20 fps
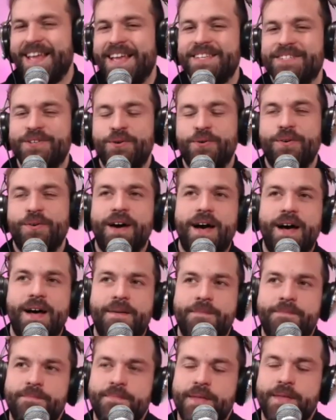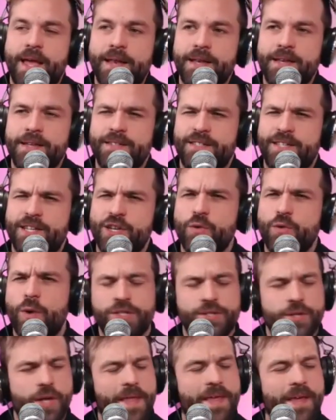So, and did you
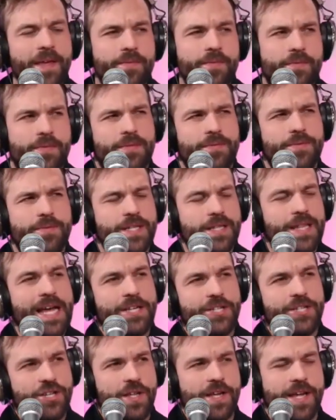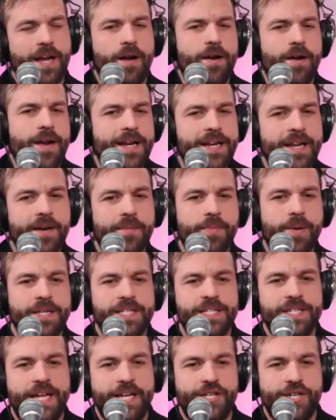watch, I think, was it last year that Carrie and I did a
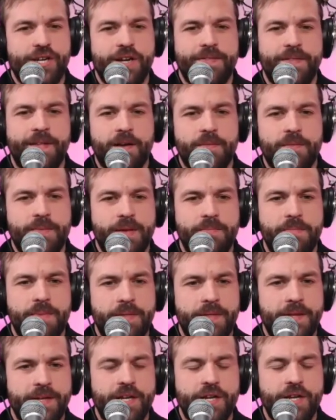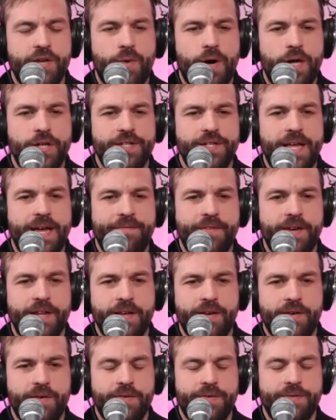presentation on the Airbnb thing? Did you watch that
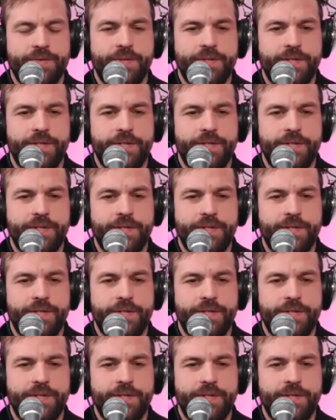video or?